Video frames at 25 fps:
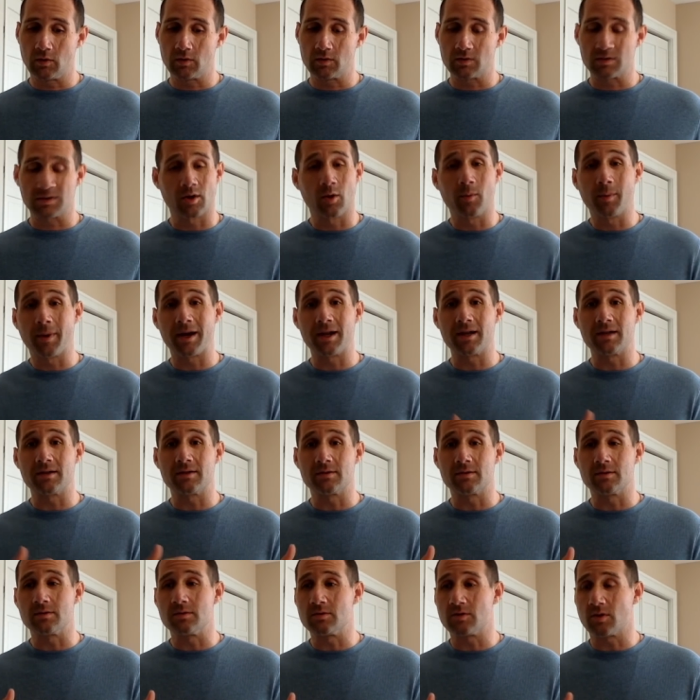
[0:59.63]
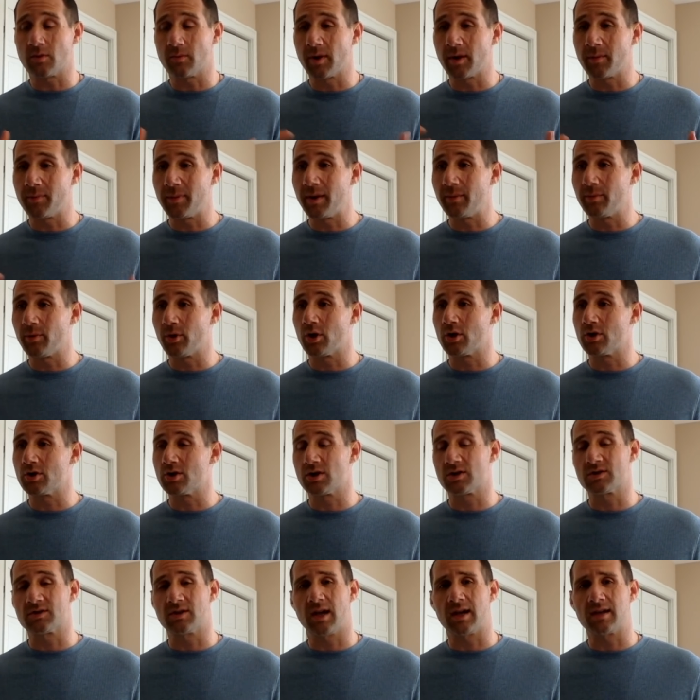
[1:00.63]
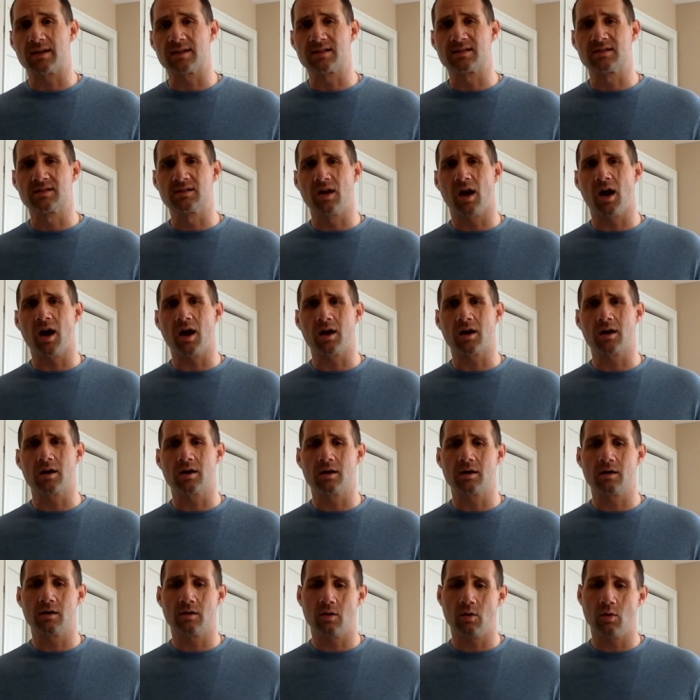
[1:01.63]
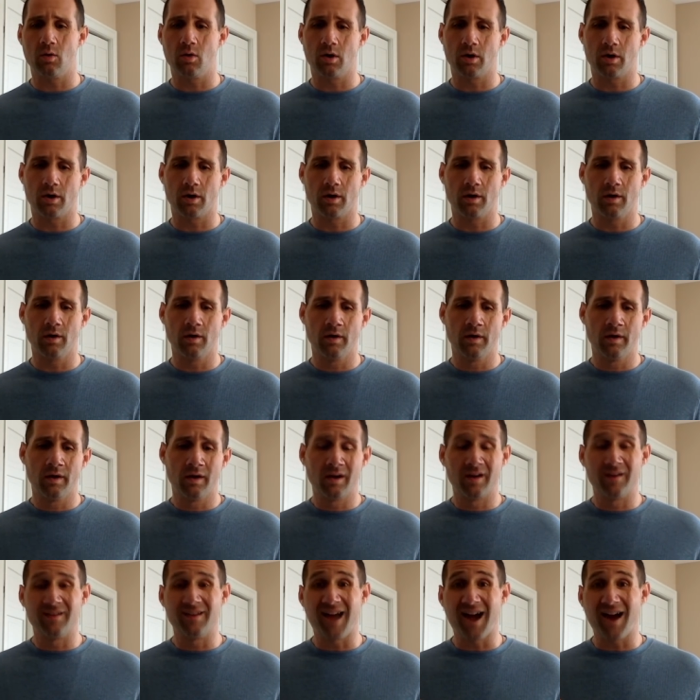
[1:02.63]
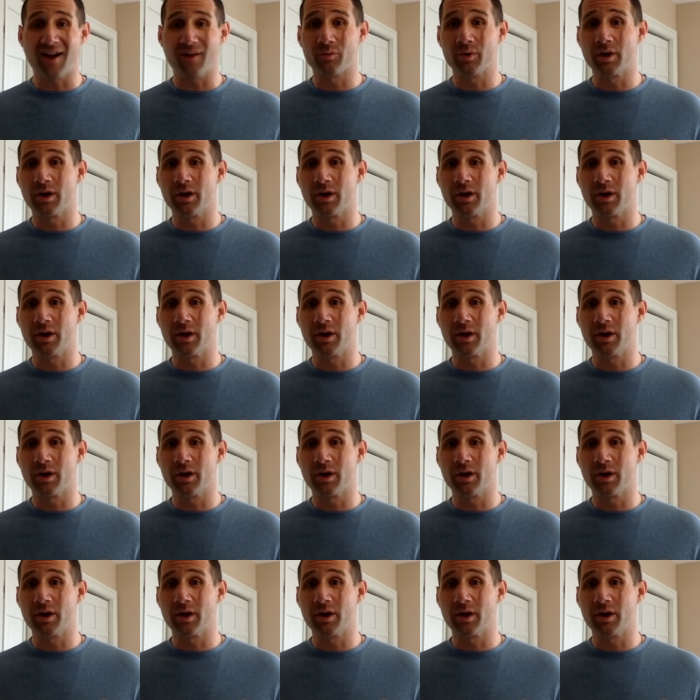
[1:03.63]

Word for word: so many so many people are just like stuck or not